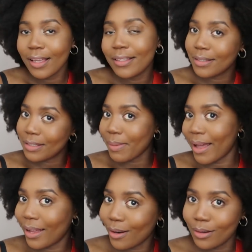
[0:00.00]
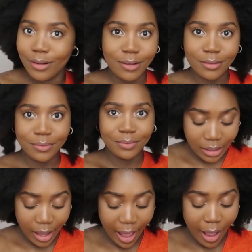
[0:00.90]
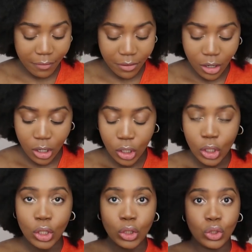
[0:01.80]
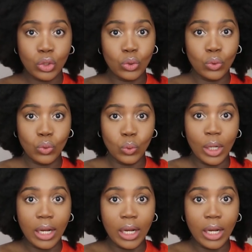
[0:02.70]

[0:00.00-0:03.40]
is this my hair or not? Still have two